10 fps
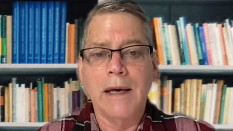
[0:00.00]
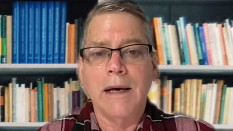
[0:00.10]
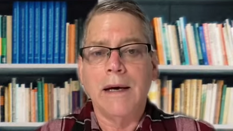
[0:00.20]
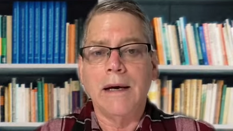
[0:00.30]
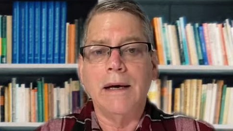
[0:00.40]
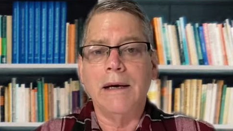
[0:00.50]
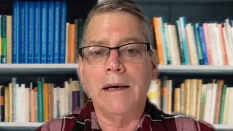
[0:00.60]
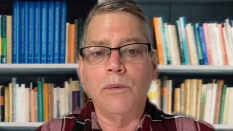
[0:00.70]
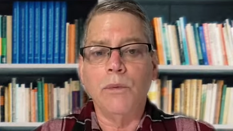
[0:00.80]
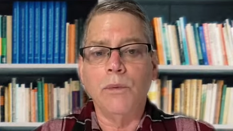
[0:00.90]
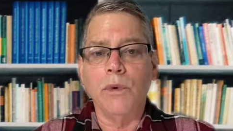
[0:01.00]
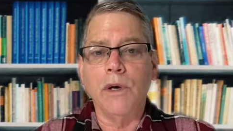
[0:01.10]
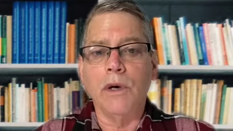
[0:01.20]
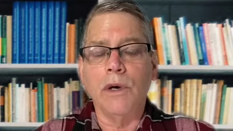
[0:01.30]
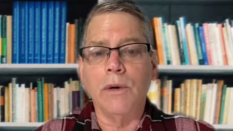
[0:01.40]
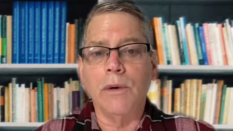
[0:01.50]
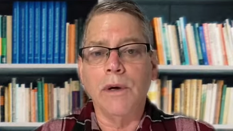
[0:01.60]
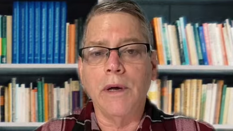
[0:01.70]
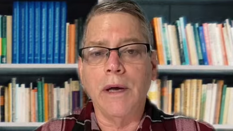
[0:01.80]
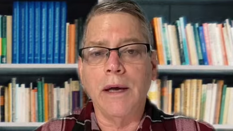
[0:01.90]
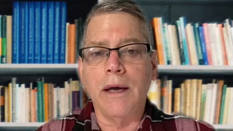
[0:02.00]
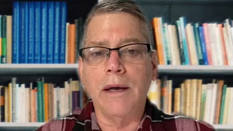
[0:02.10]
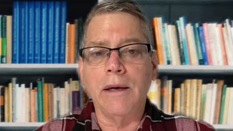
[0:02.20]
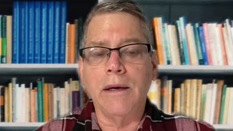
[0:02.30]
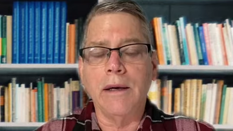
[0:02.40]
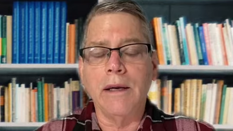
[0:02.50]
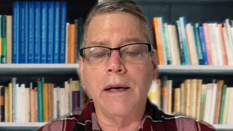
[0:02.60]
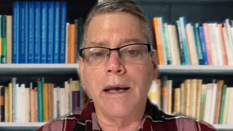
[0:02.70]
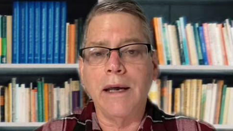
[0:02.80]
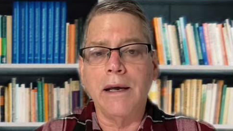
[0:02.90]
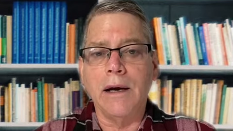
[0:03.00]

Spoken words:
In a